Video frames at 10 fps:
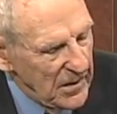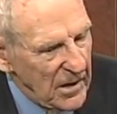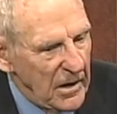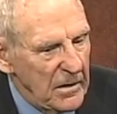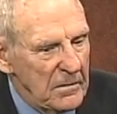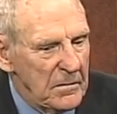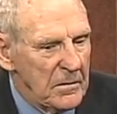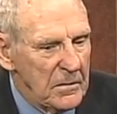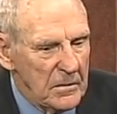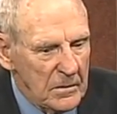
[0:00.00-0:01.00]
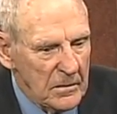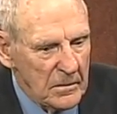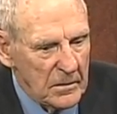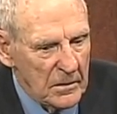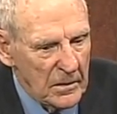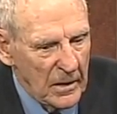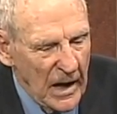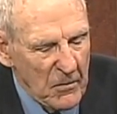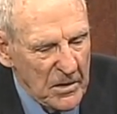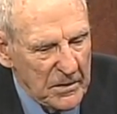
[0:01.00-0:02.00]
And
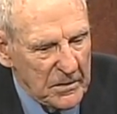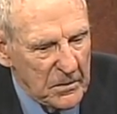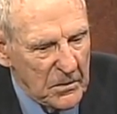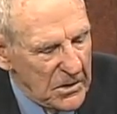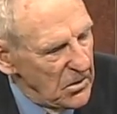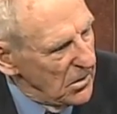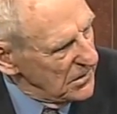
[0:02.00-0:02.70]
I went to New York